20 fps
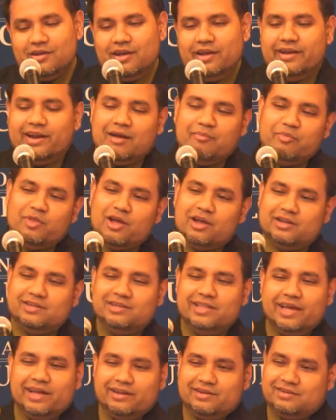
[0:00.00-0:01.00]
And I'm
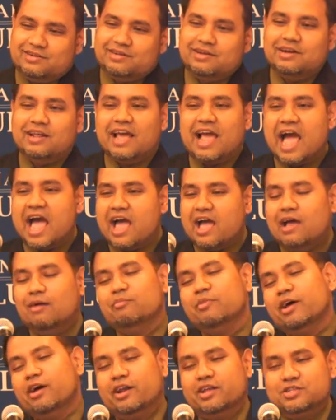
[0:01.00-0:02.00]

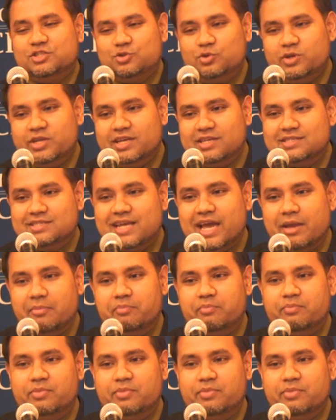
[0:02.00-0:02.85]
not a studious type.